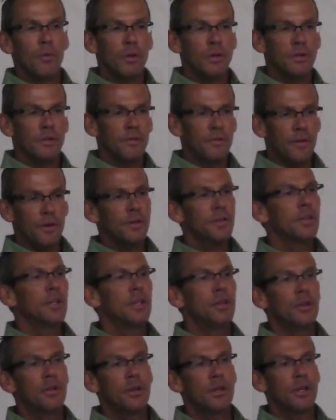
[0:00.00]
What's the first
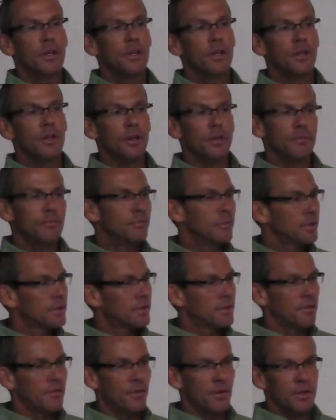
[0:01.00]
thing you're going to do?
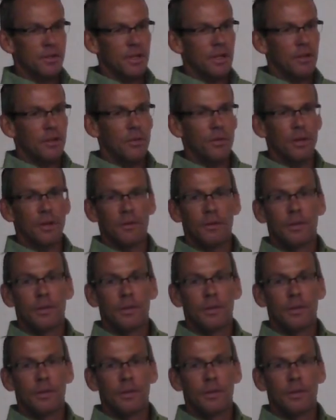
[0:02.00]
What's the first intuition?